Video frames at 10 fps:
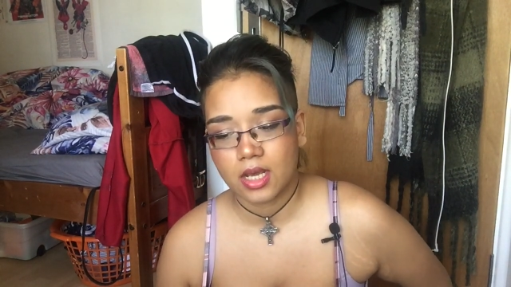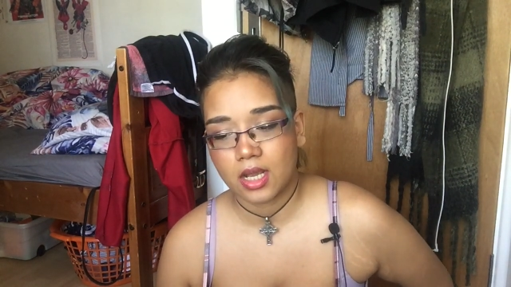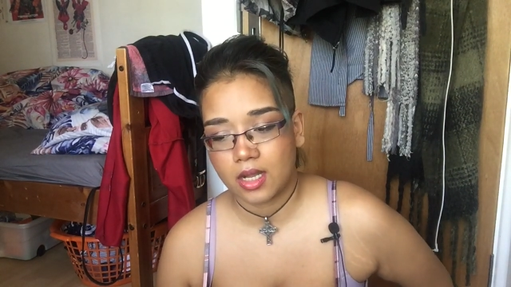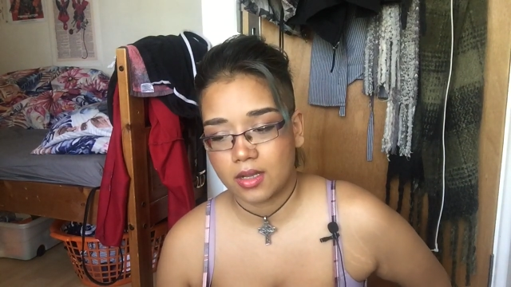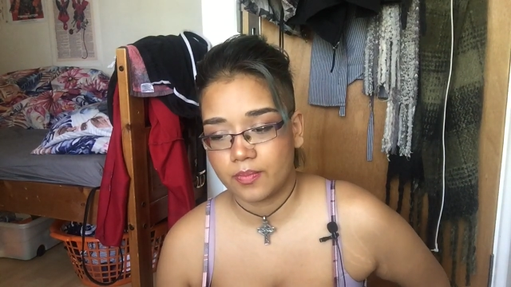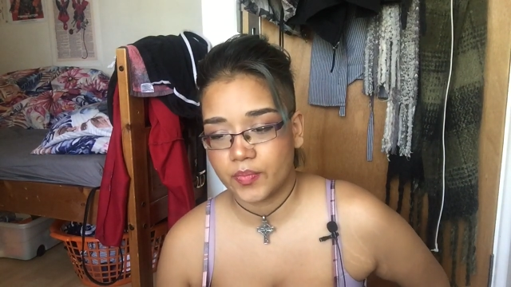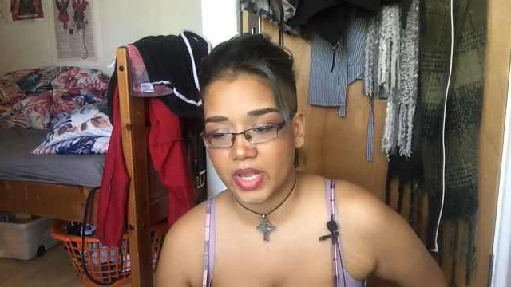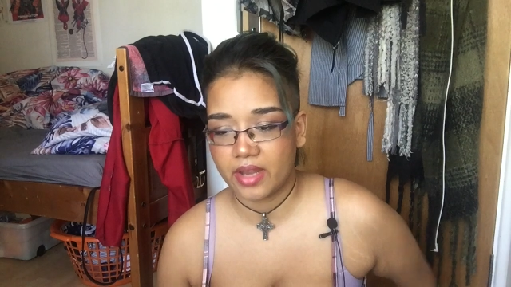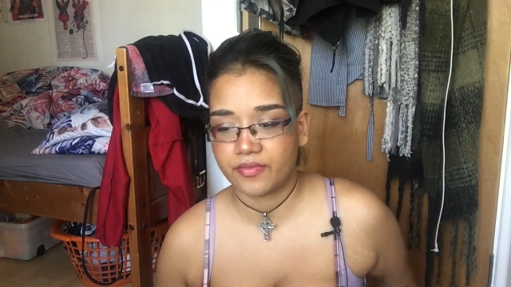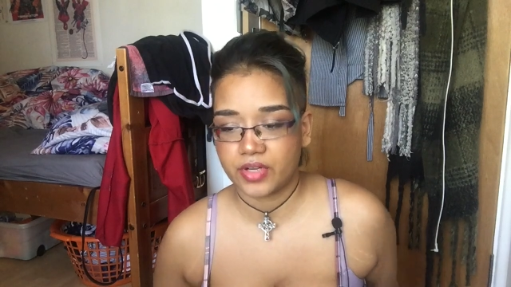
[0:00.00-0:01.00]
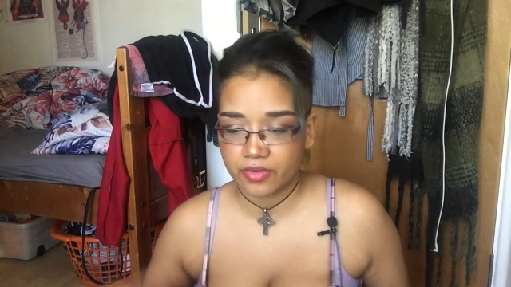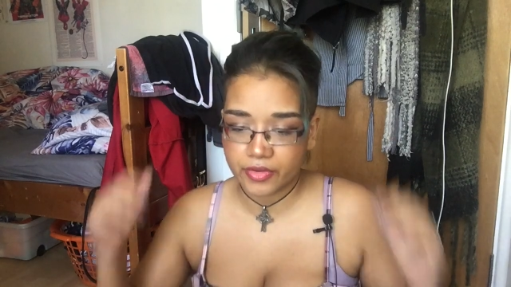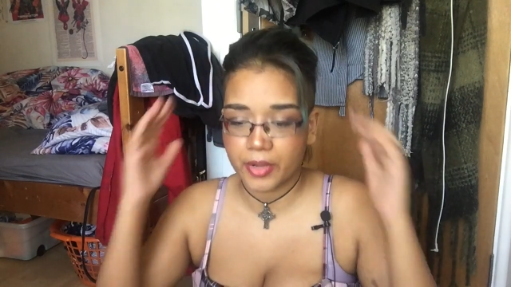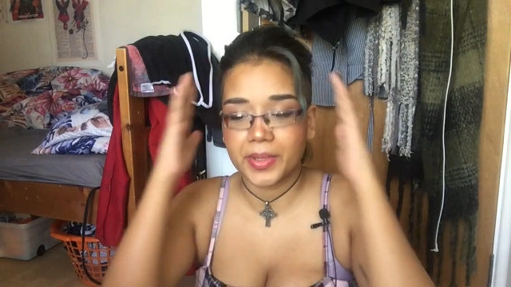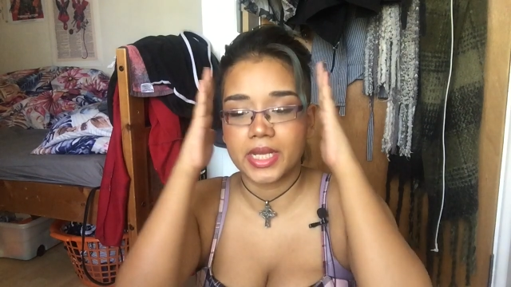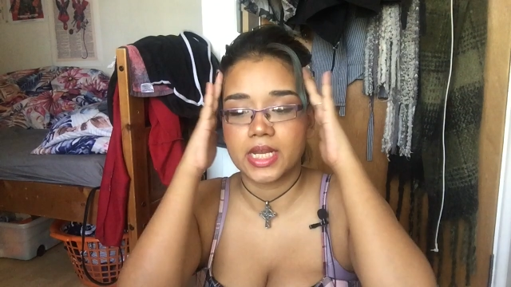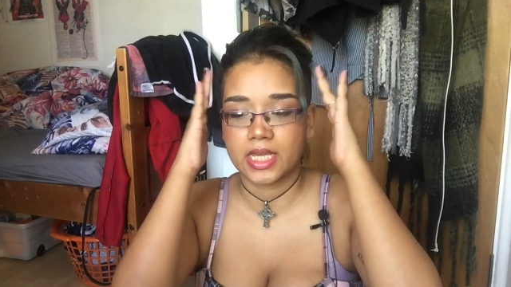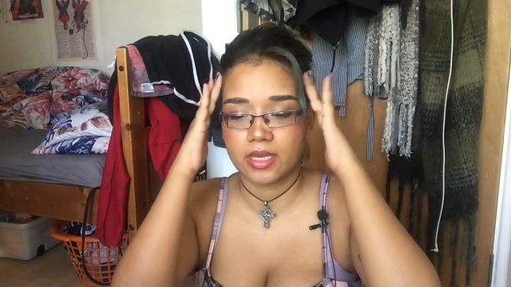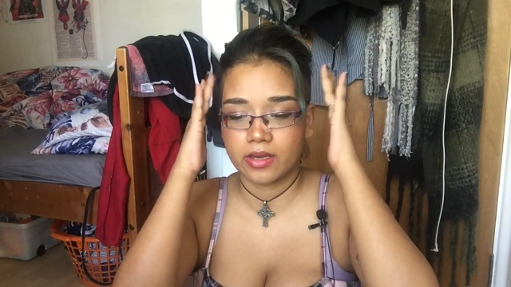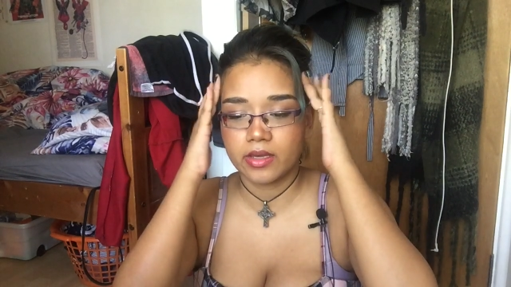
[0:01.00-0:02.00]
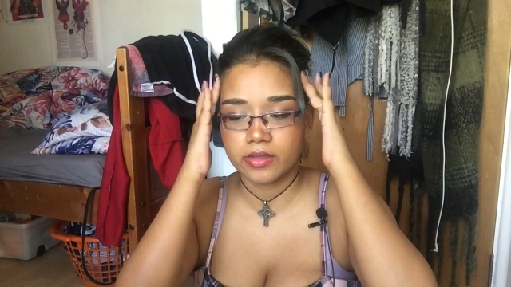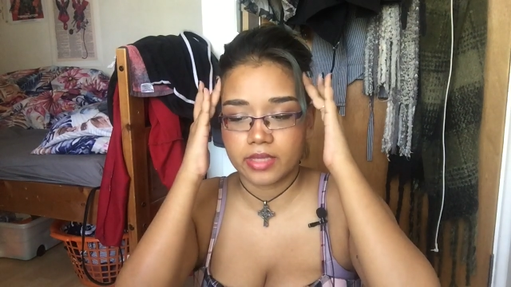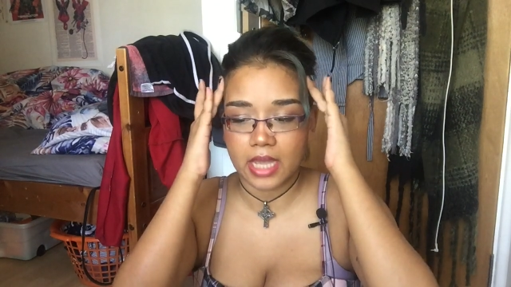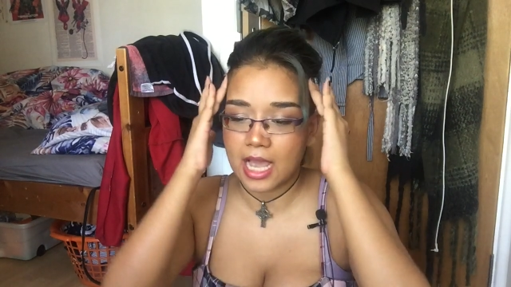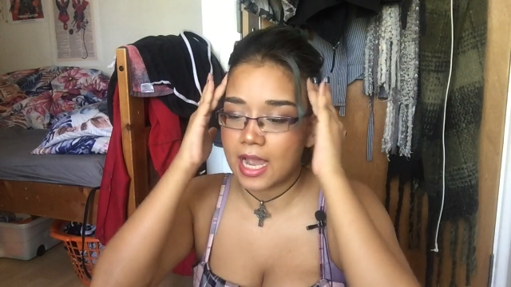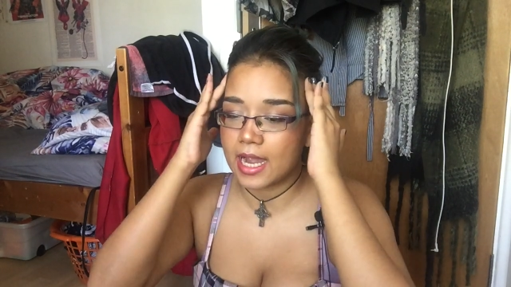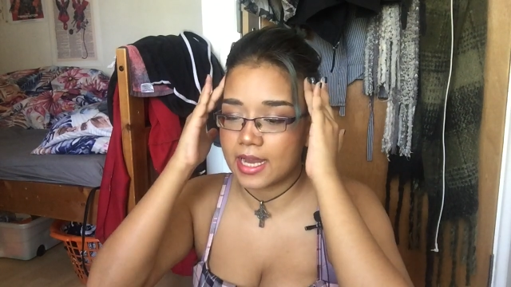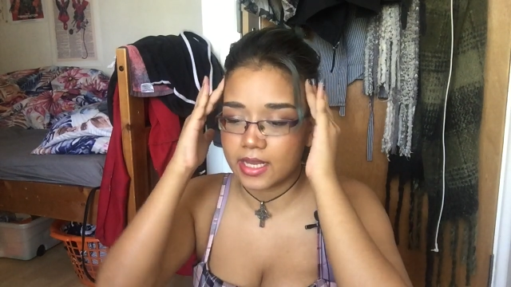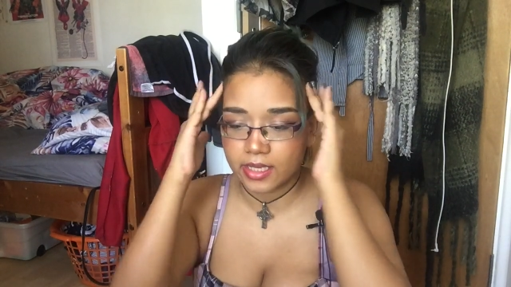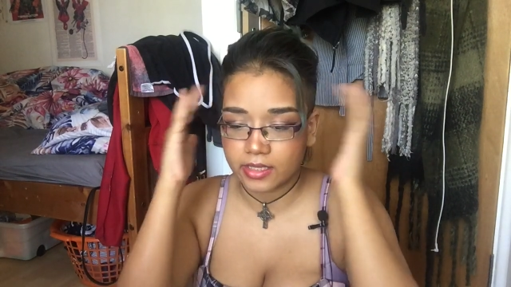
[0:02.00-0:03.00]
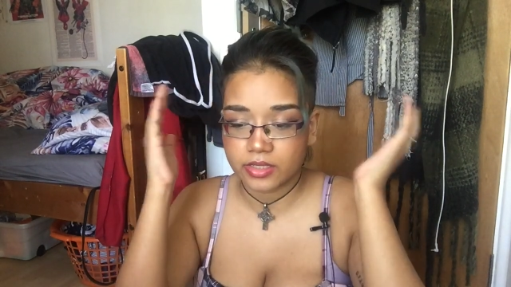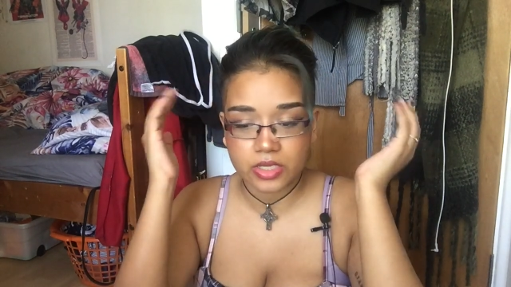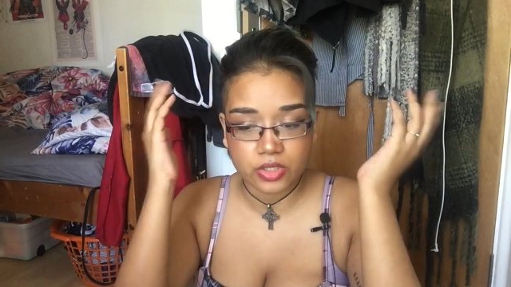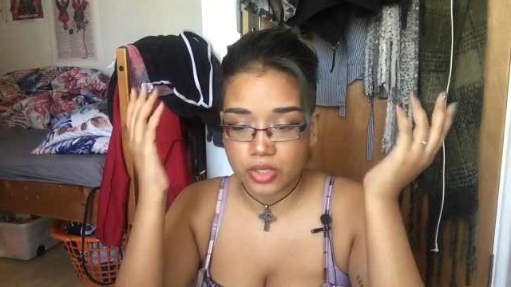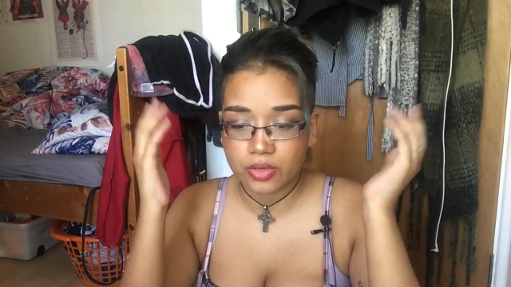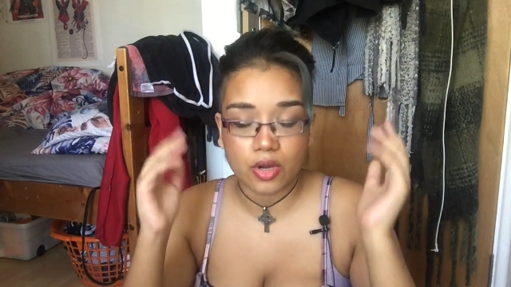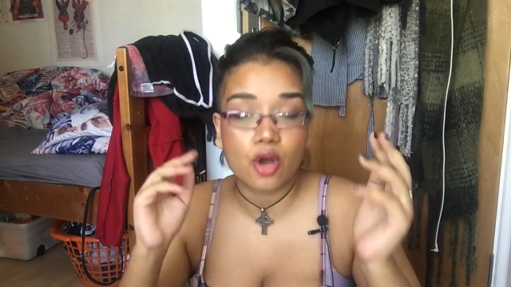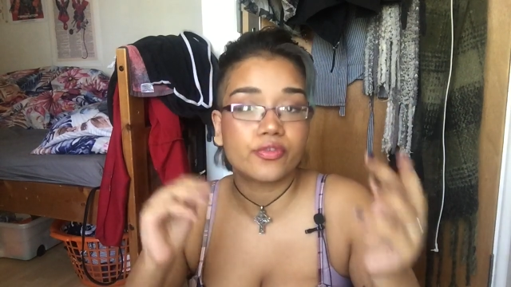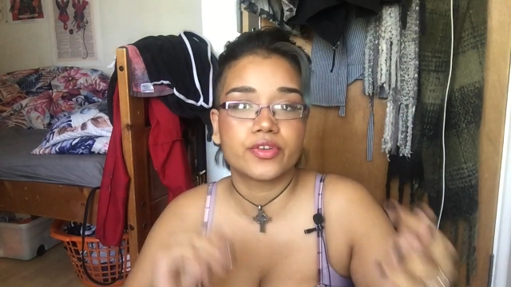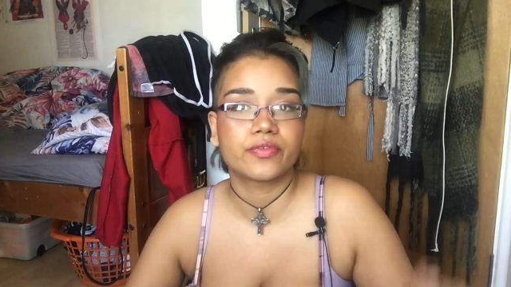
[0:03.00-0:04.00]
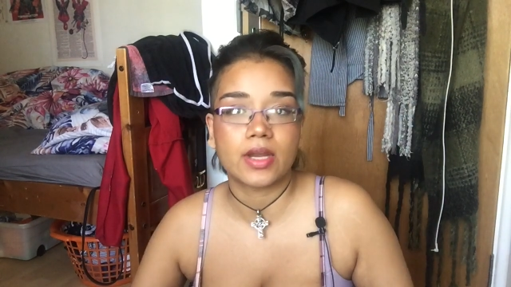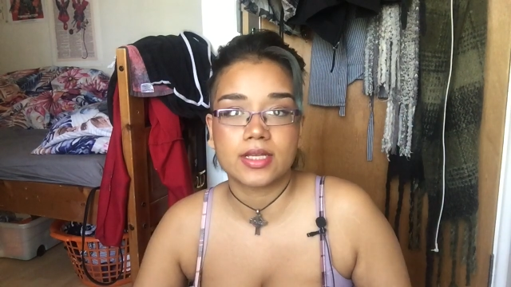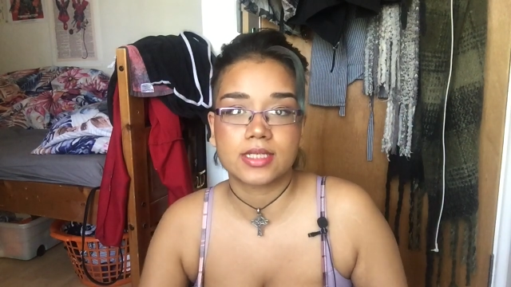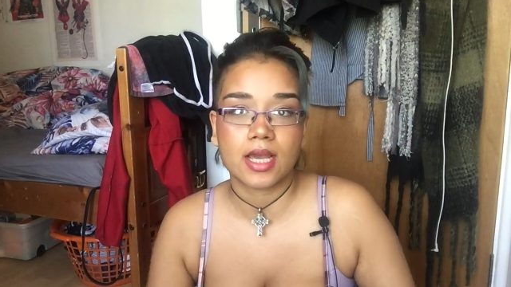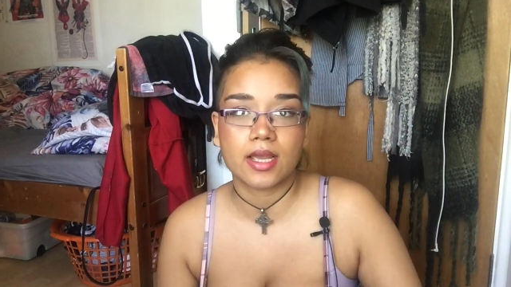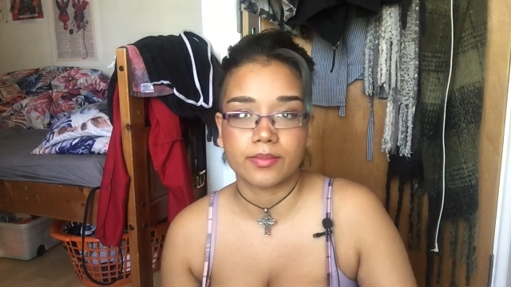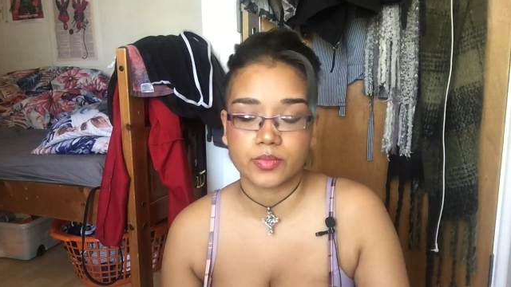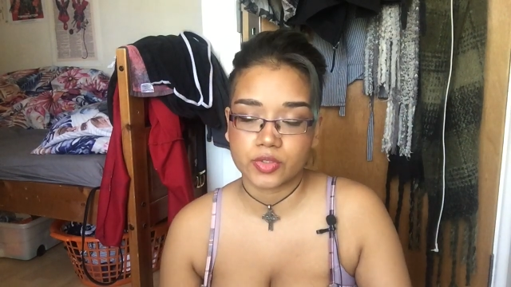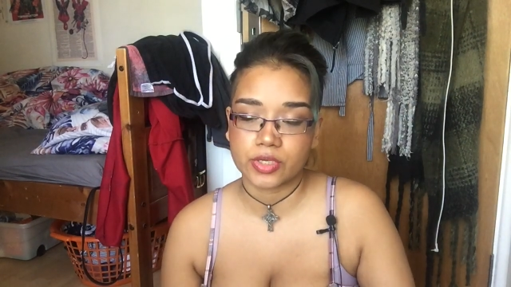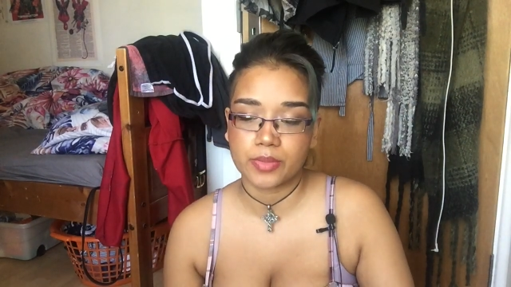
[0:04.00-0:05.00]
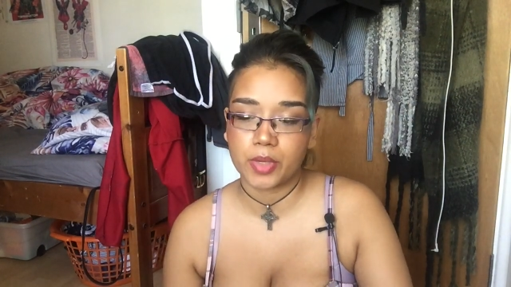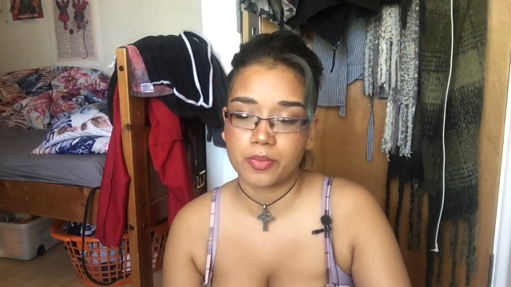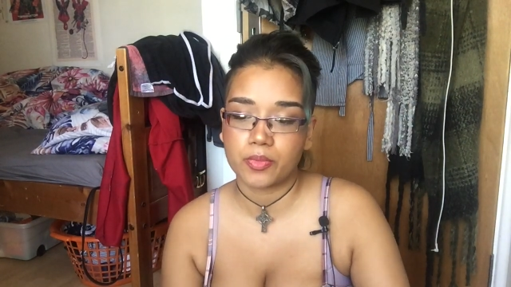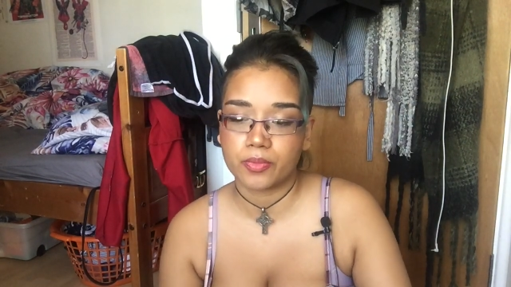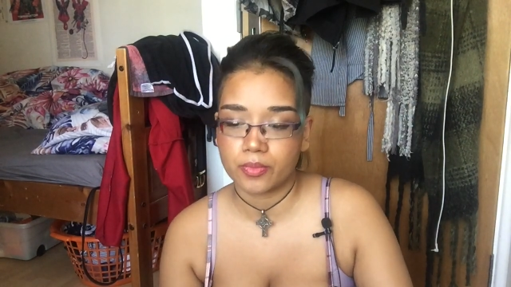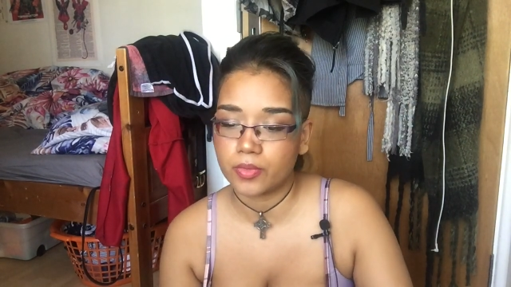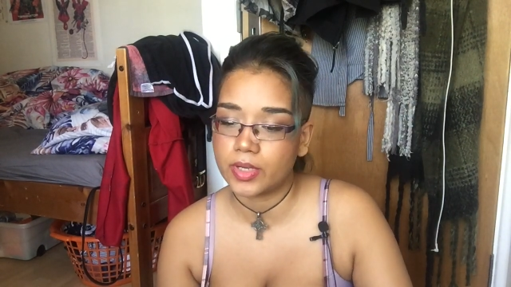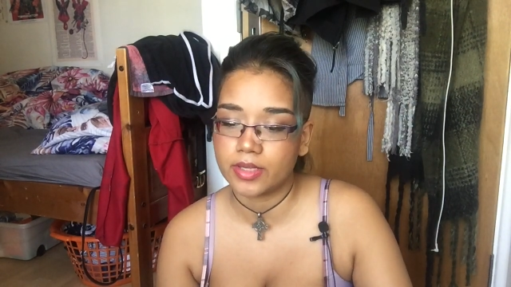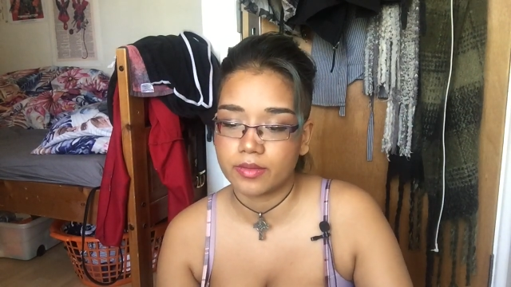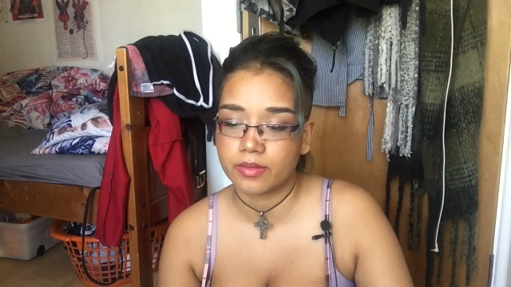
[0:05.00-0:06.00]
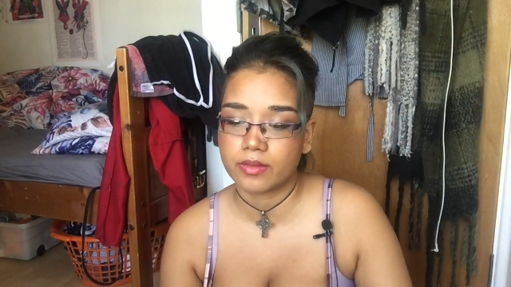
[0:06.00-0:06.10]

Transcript: I have enough going in here that I don't often find time to keep up with